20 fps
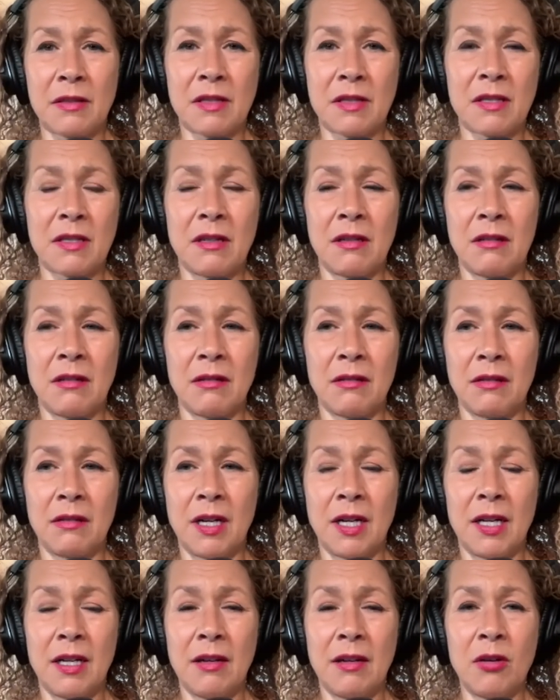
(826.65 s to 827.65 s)
So
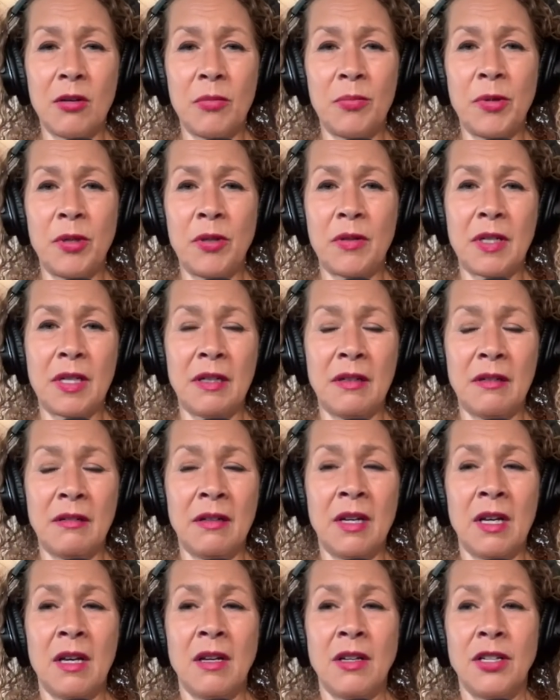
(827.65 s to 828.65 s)
I hope you can,
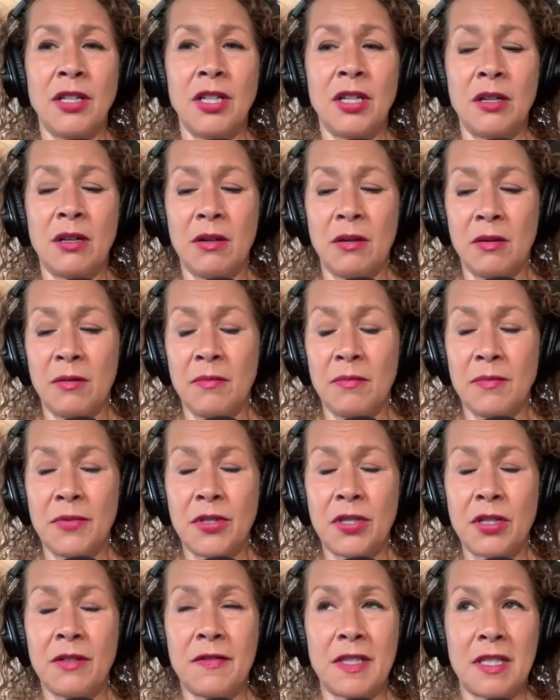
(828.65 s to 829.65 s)

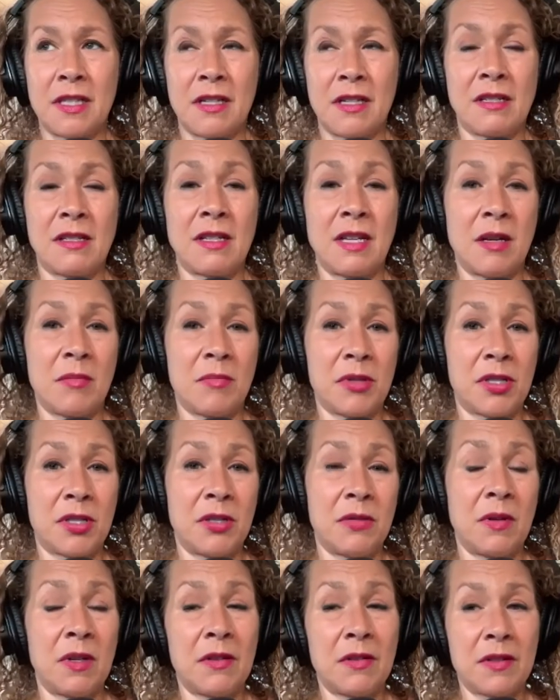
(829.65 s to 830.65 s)
serve as an example
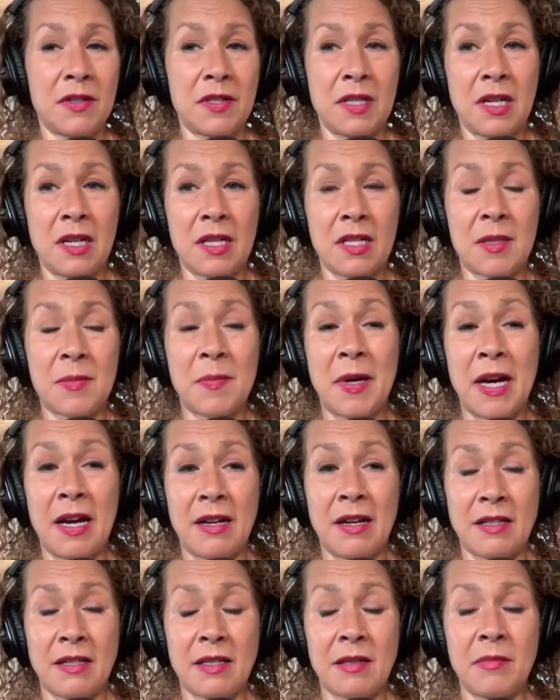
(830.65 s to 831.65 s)
to others that it's
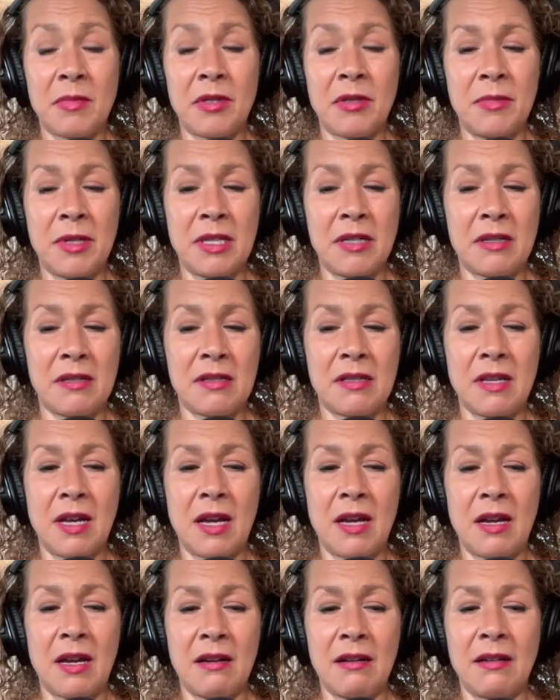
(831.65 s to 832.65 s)
possible because
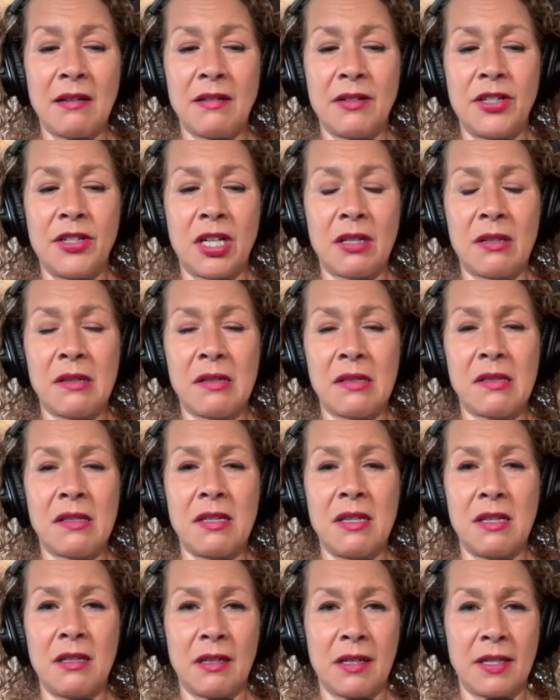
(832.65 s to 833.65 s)
that
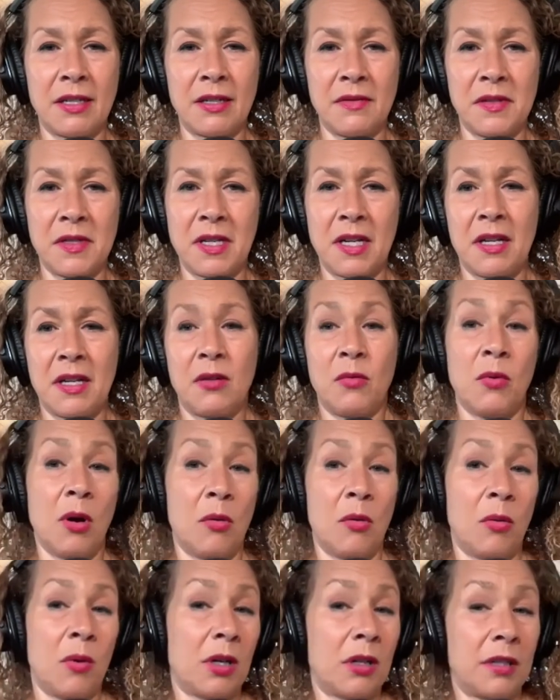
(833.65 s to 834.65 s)
jealousy, like you said, it won't
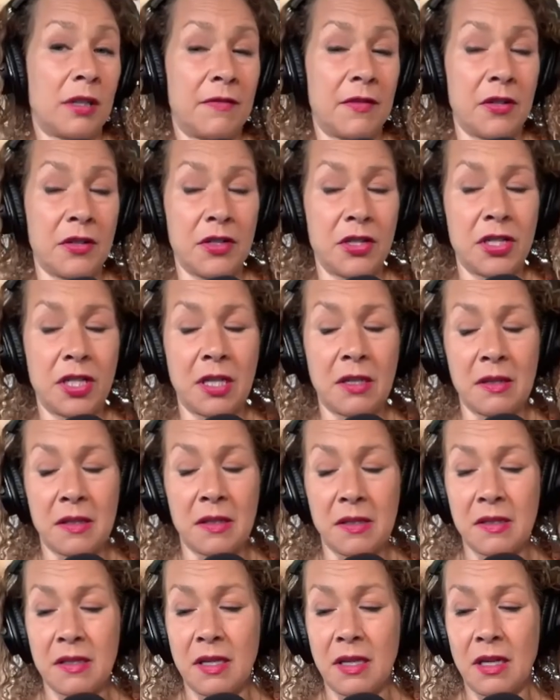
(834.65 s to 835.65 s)
work if there's
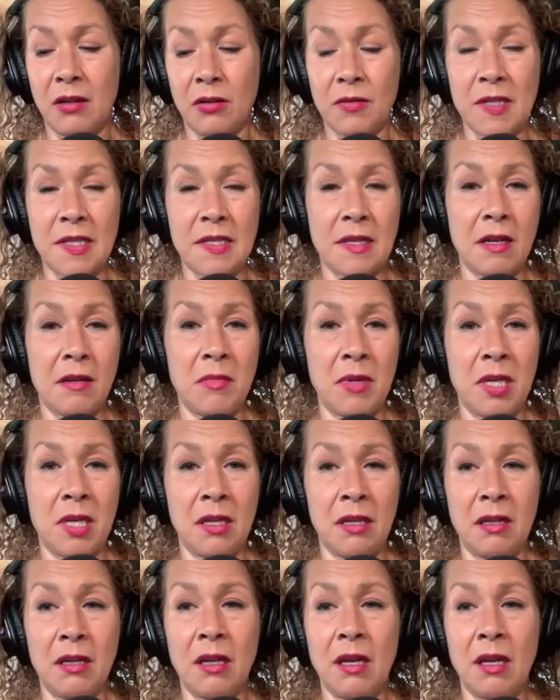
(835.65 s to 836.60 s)
jealousy or resentment,